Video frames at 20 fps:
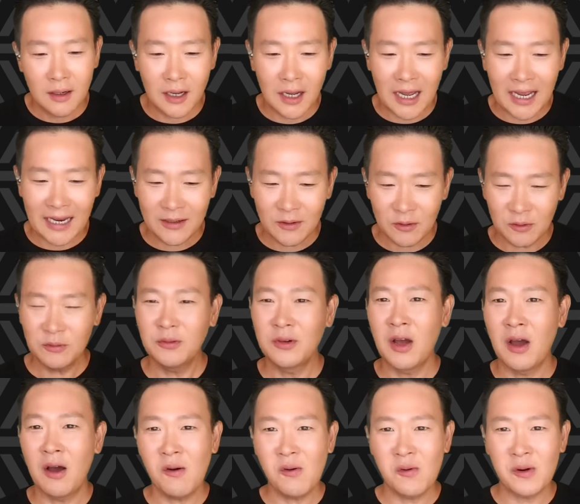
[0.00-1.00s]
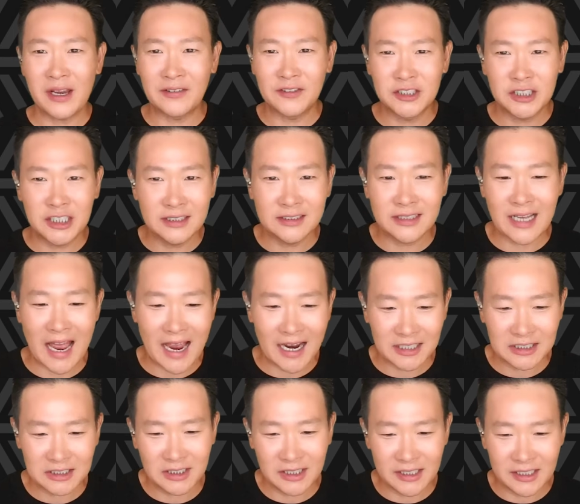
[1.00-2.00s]
I don't know if she's
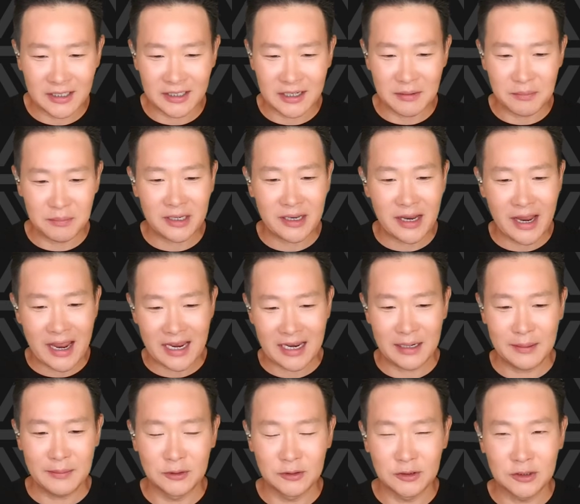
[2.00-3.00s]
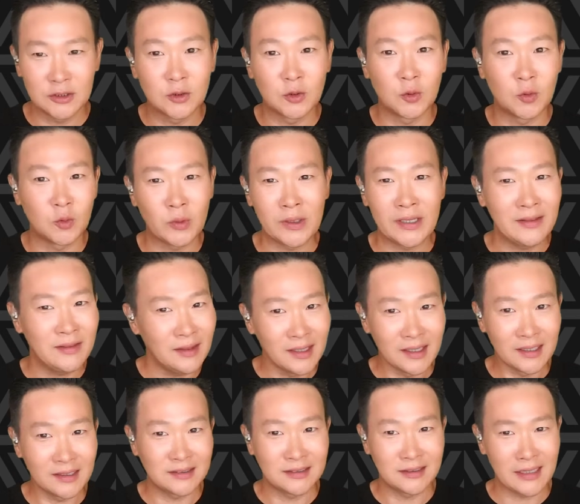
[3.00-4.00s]
actually going to be able to win
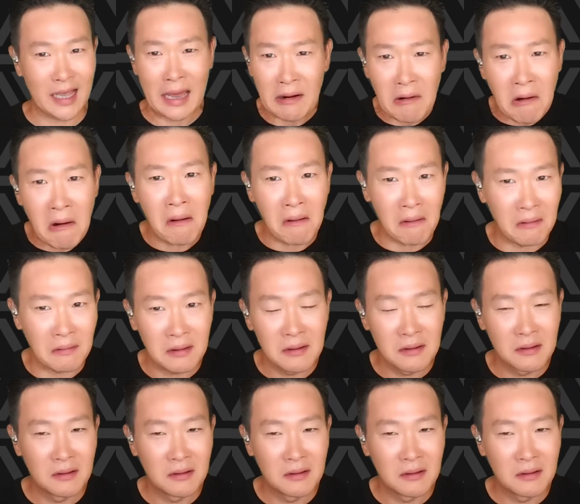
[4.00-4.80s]
this at all.